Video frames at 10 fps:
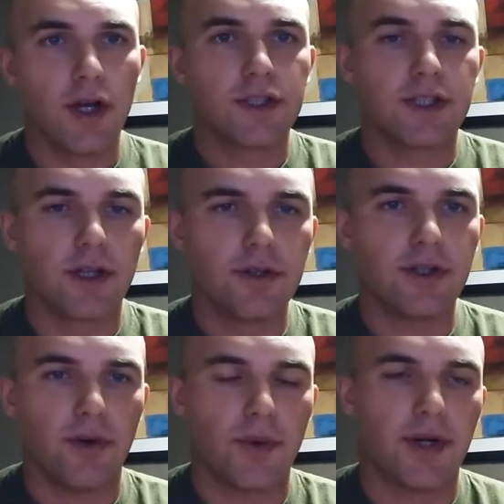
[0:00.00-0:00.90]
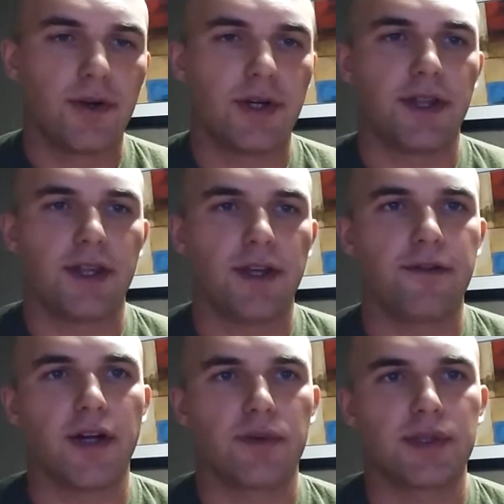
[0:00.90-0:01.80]
Salutes are rendered in the
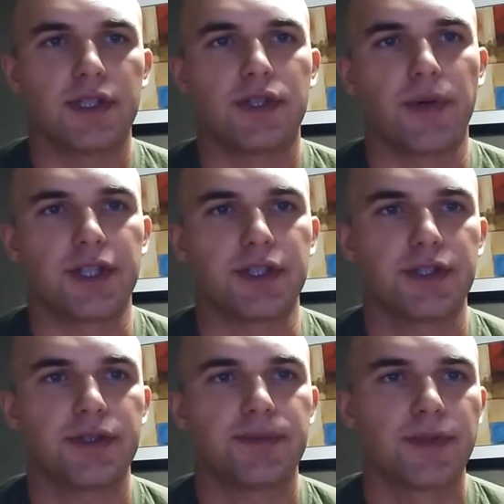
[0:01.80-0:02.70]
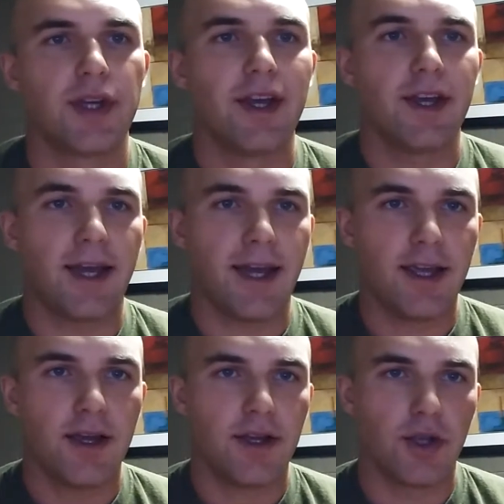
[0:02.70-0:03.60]
following situations.
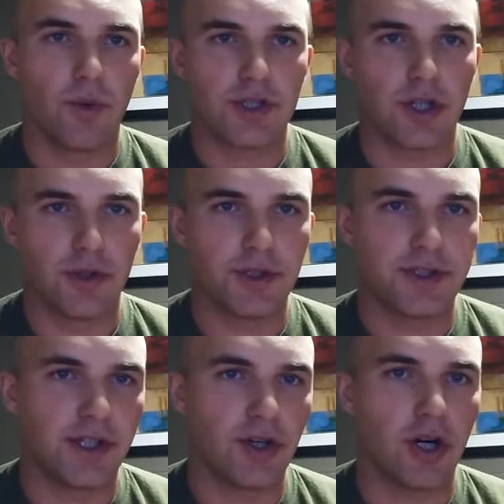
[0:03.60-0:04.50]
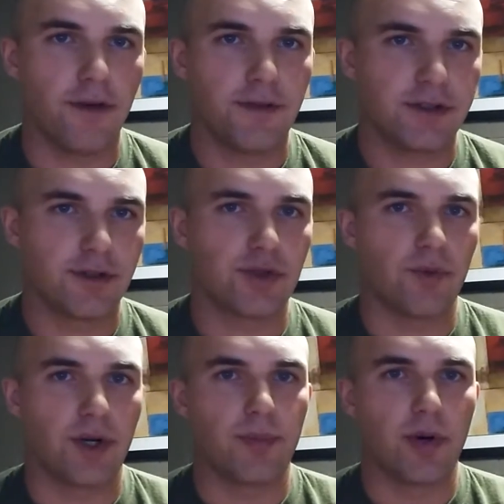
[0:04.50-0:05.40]
A. You will salute senior officers
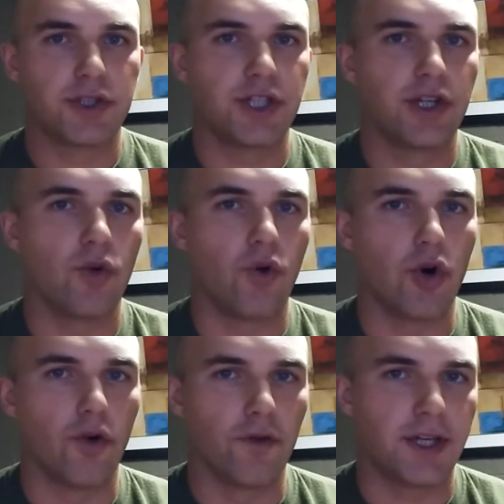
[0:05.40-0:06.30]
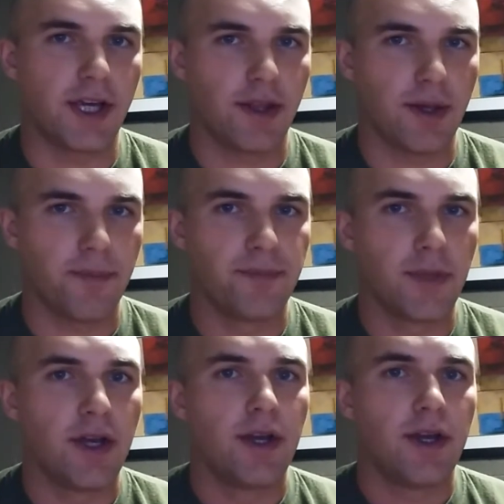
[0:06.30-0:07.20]
when approaching or overtaking them,
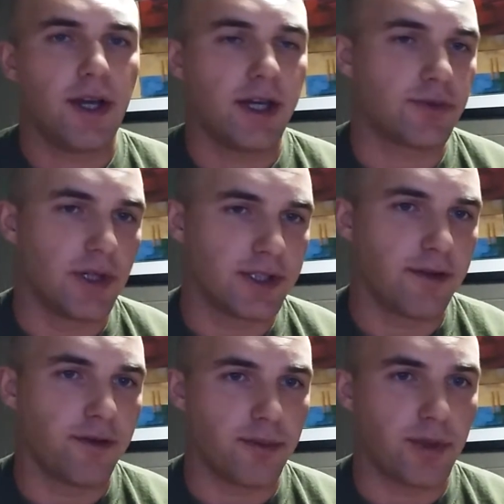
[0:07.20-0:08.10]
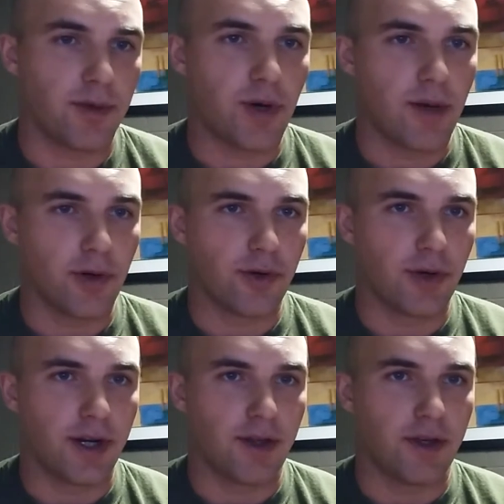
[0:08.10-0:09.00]
as well as giving them the proper
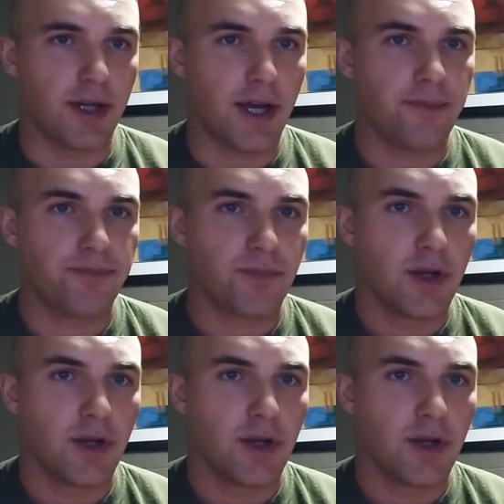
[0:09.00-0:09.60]
greeting of the day.